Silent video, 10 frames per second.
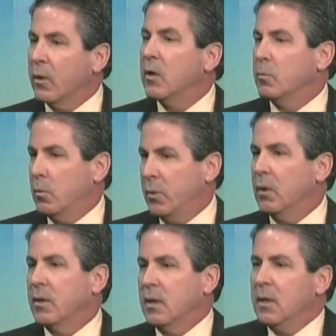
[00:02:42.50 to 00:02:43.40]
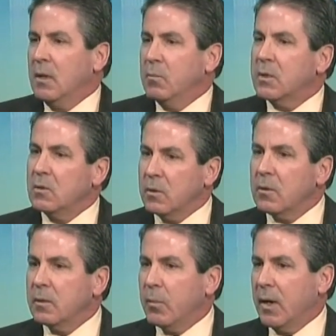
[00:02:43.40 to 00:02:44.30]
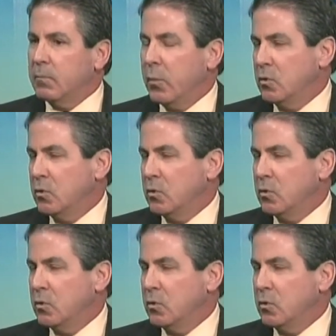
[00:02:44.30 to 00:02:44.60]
greater mobility, but clearly by